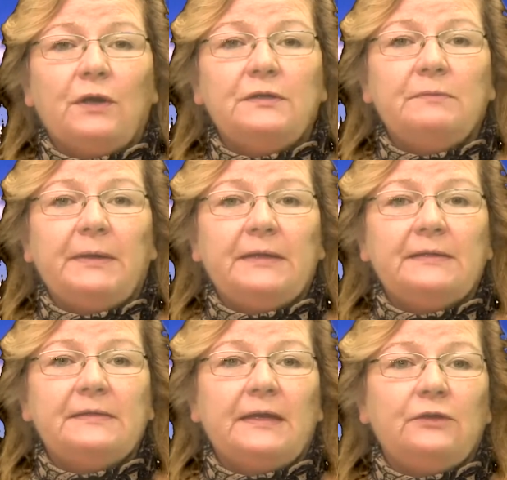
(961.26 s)
to make
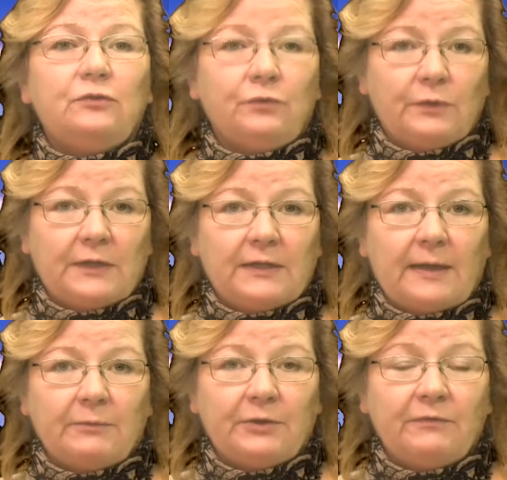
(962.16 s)
this a truly
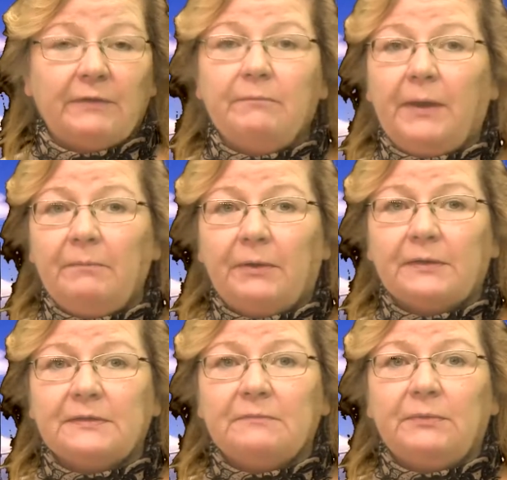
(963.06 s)
collaborative and
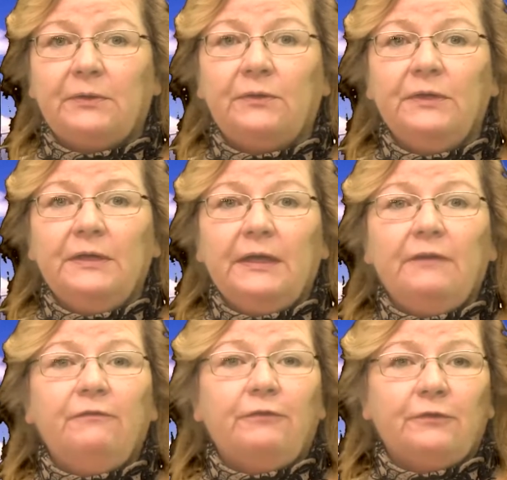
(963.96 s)
bipartisan bill
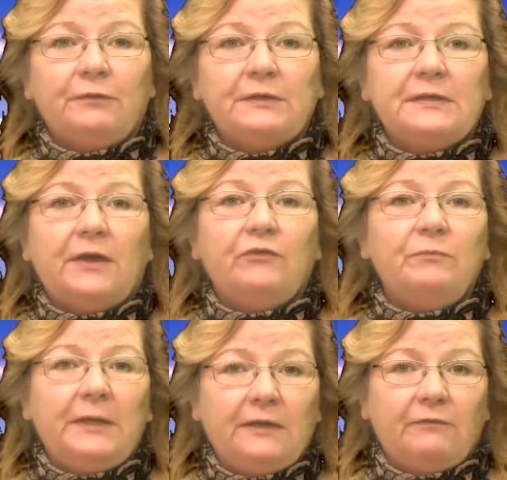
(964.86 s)
in furtherance of
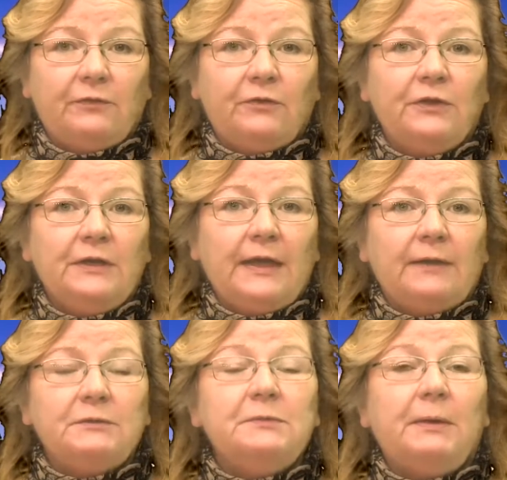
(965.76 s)
meaningful
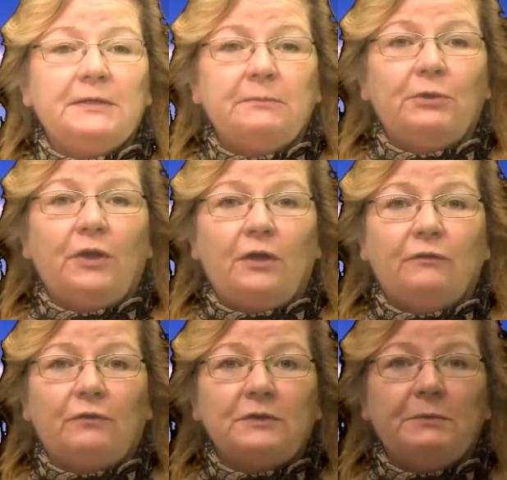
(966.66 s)
and responsible law
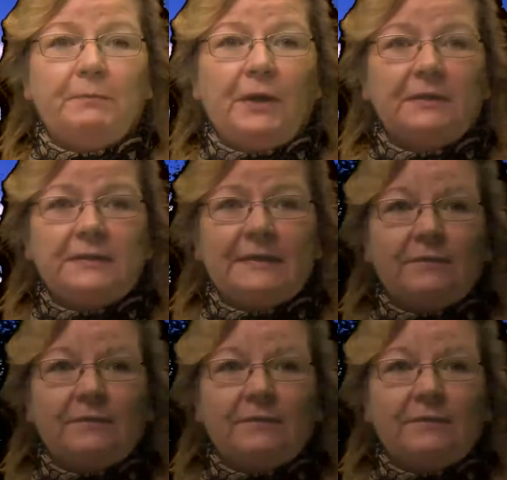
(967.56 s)
enforcement policy and